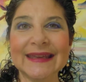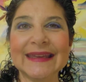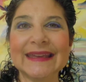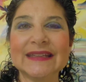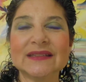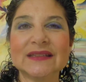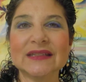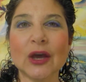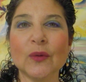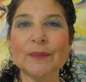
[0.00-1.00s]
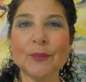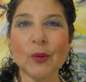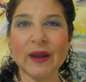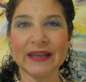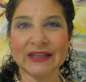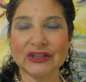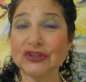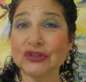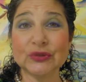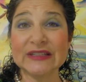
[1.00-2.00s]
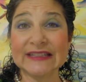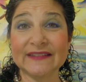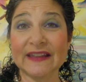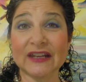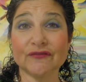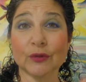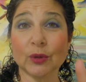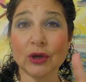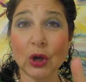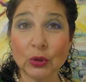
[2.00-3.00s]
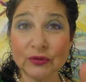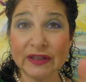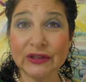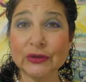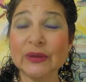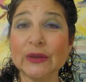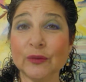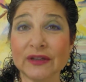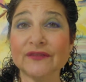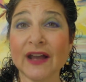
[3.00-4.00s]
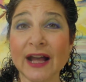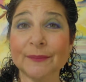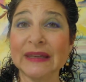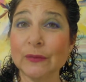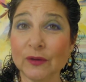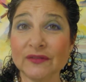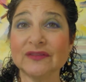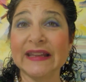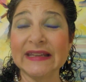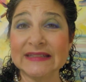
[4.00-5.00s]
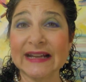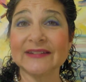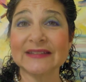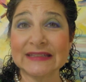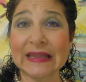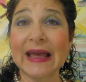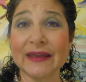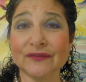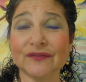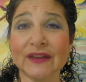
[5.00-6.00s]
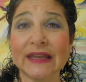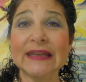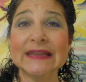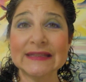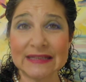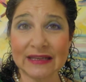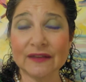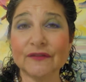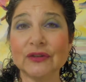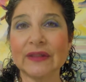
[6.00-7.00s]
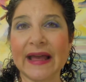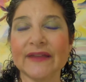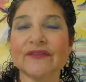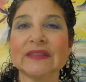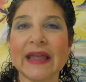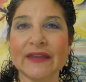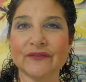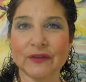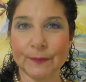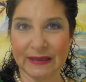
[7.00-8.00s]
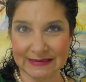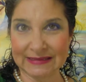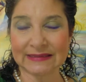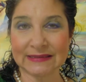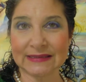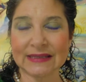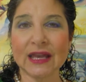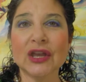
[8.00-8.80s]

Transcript: It is so important. Yeshua said that if it were only you, he would have come and he would have laid down his life to give you life and life in abundance.